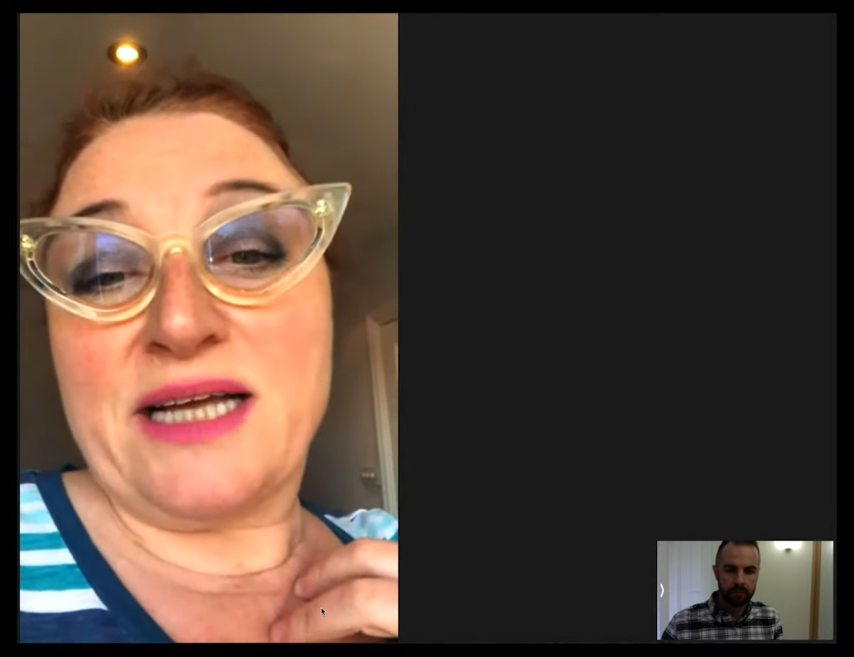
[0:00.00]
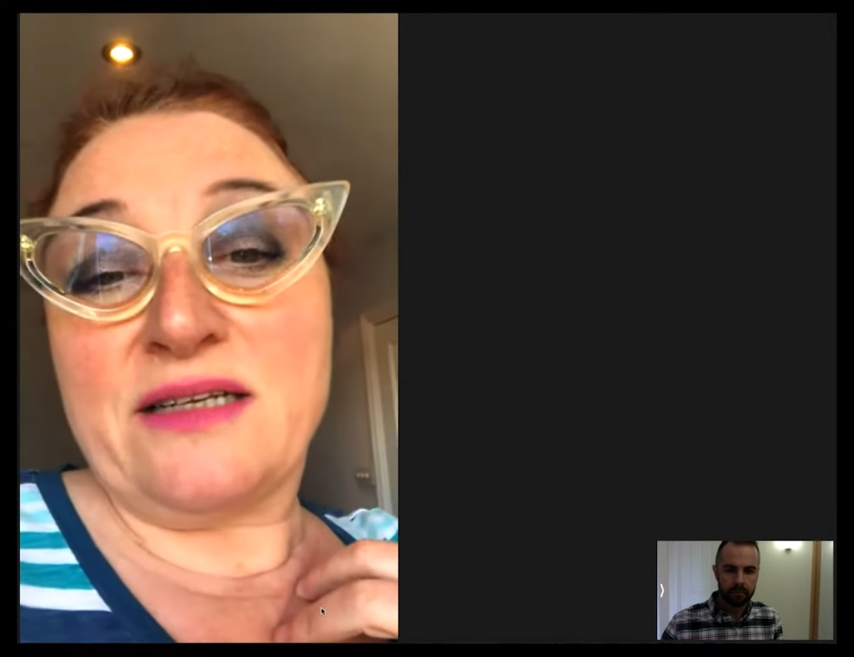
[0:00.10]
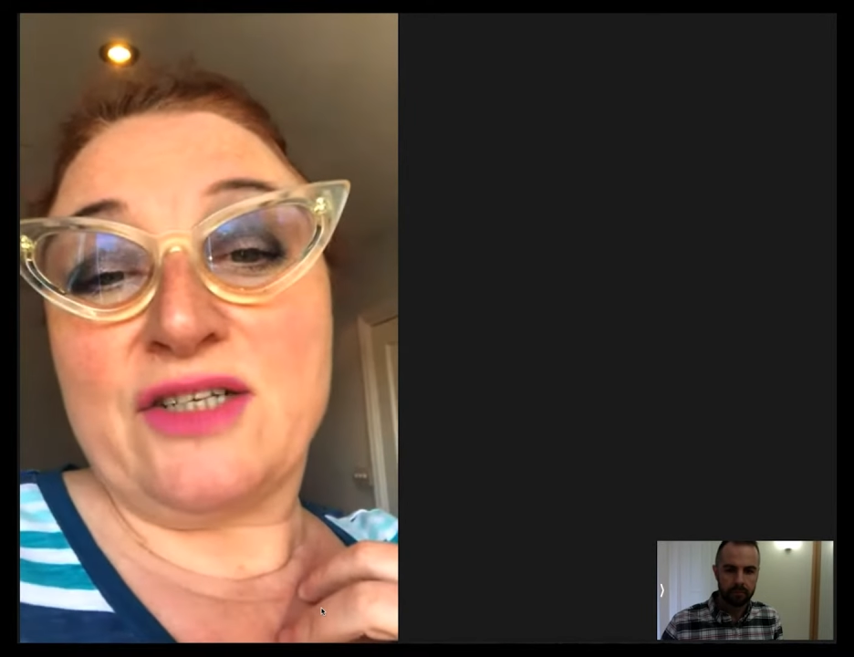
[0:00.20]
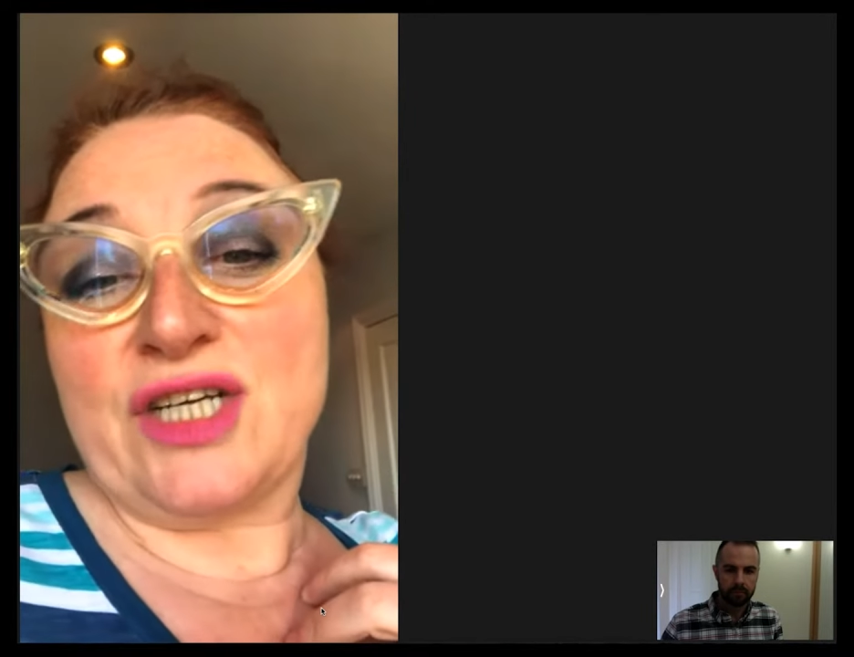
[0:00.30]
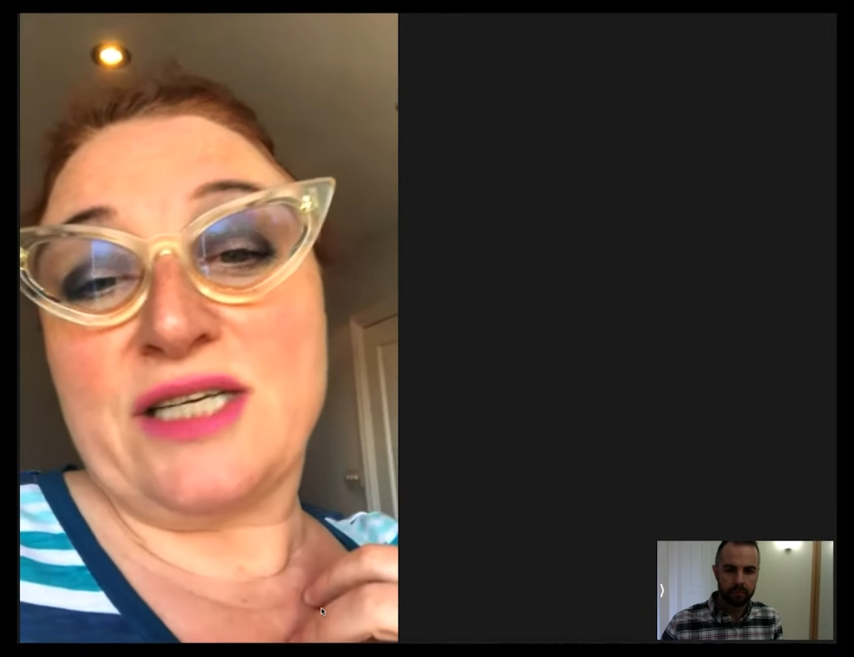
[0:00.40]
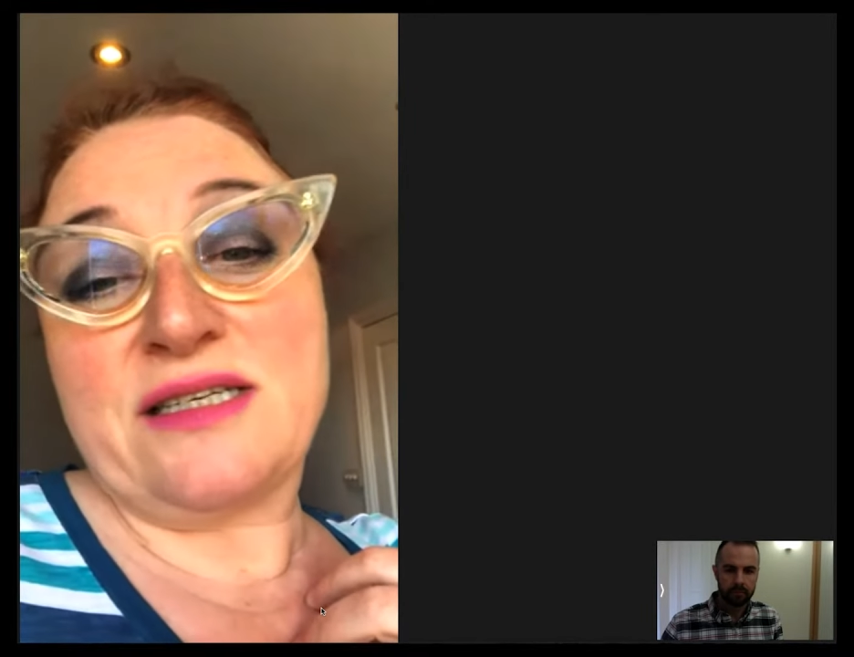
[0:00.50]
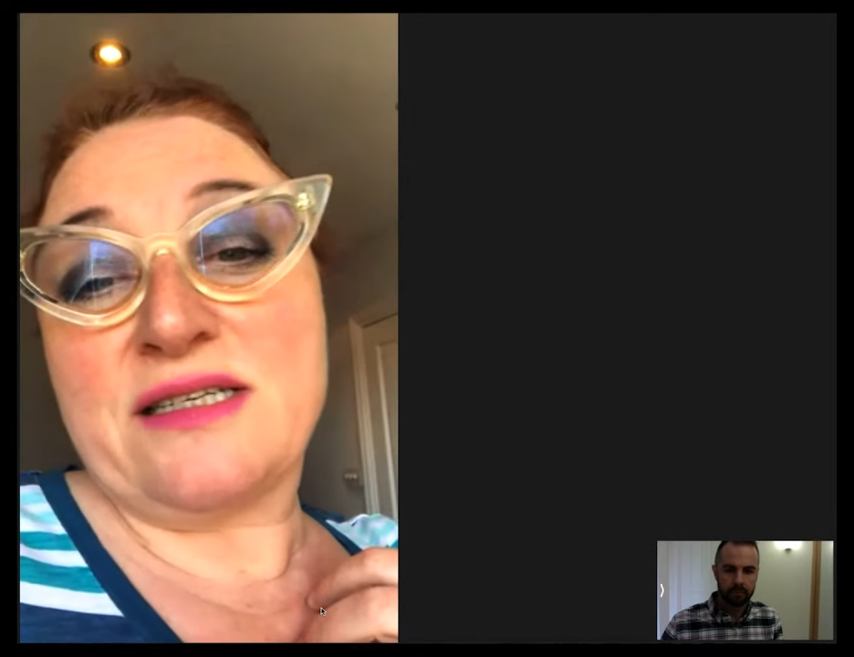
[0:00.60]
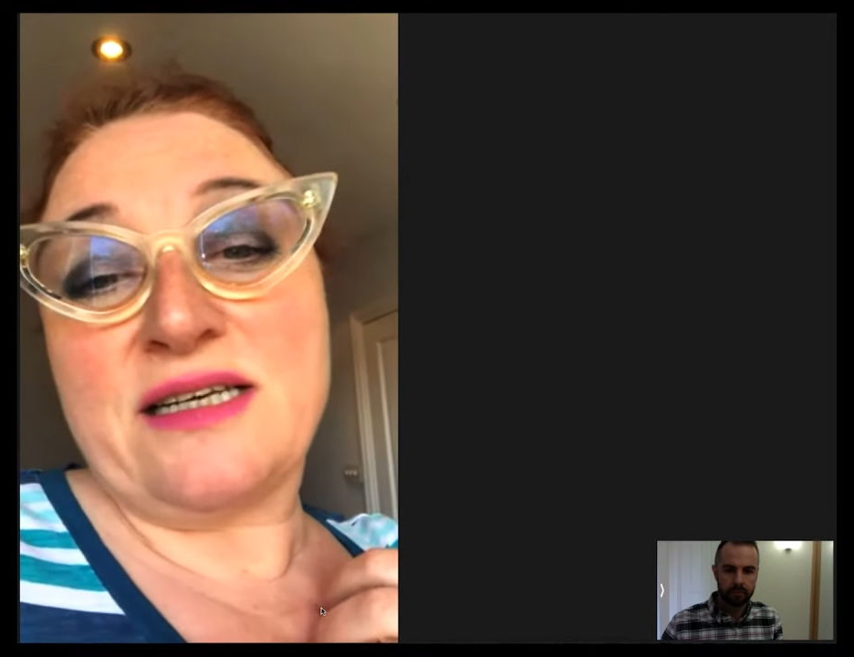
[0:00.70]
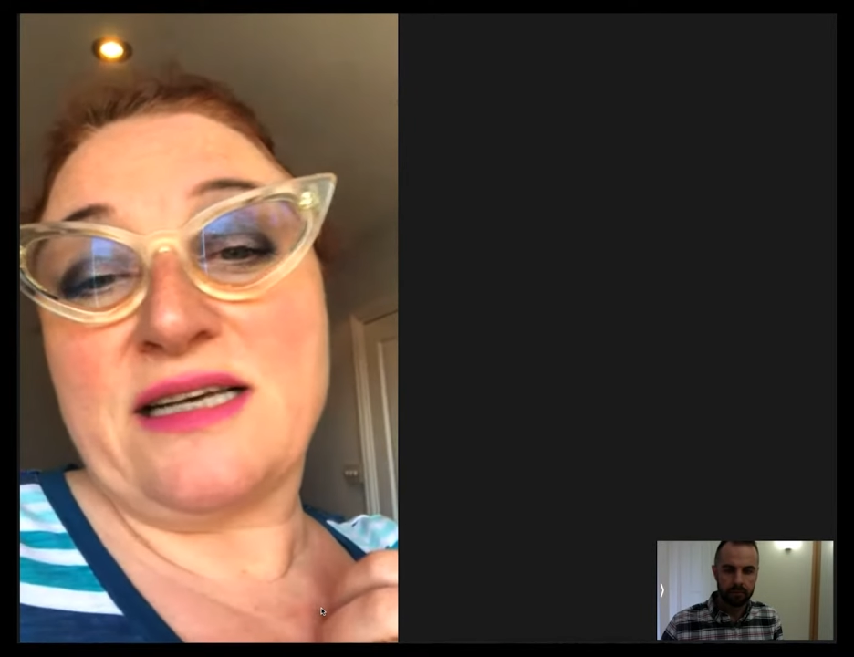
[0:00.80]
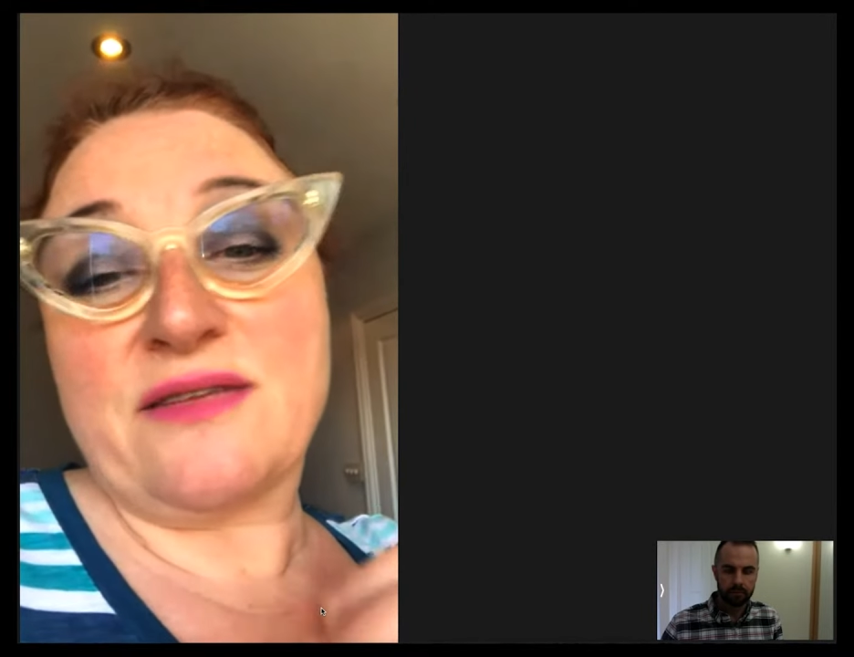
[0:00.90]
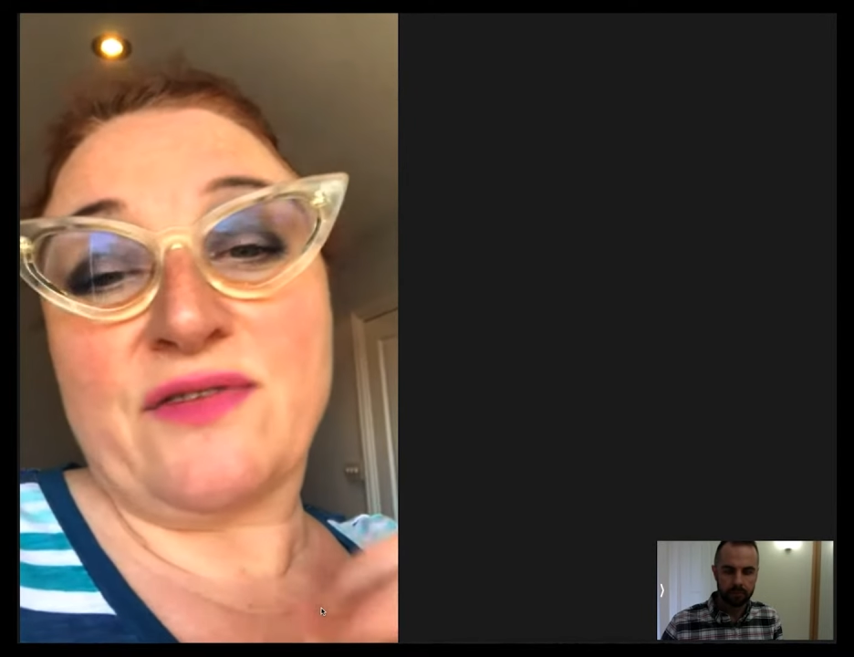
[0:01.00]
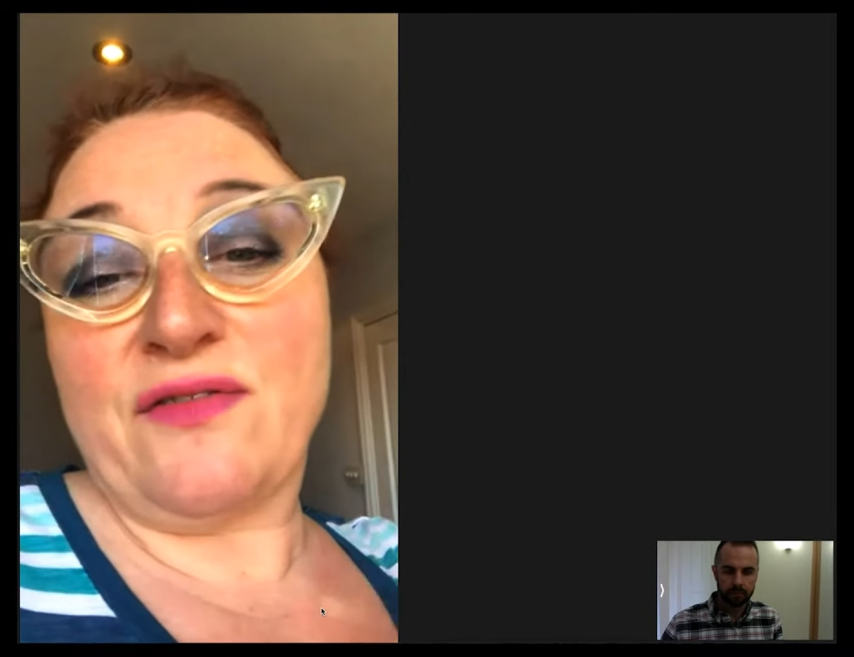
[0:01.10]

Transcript: my GCSEs,